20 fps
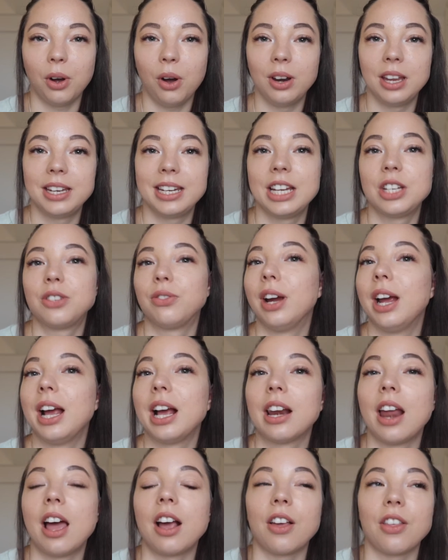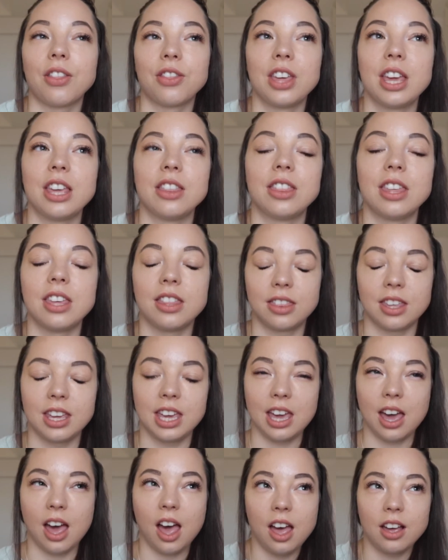holiday drink. Like the, the,
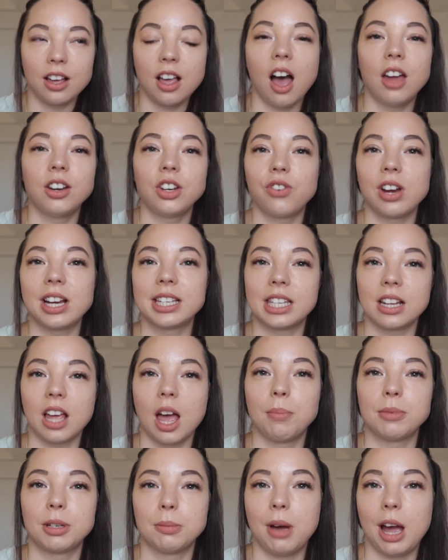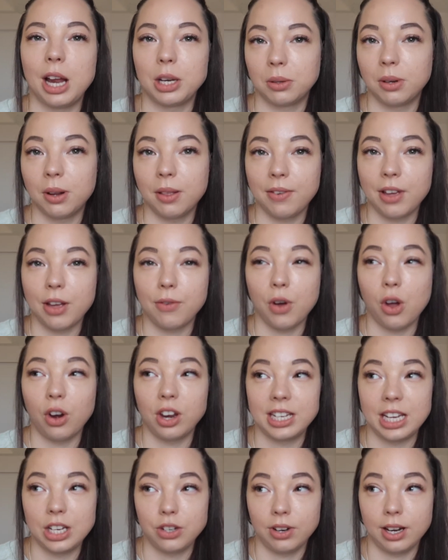the uh, kind of drinks that come to mind when I think of
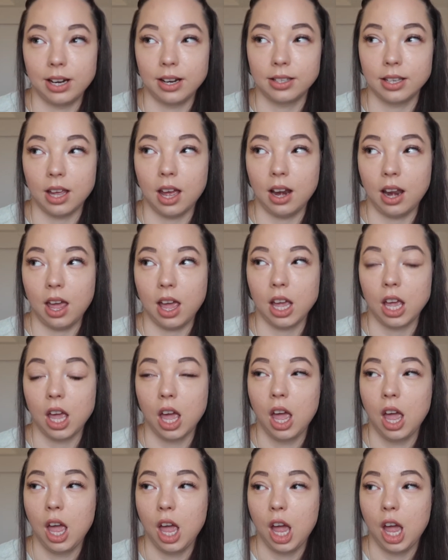holiday drinks are like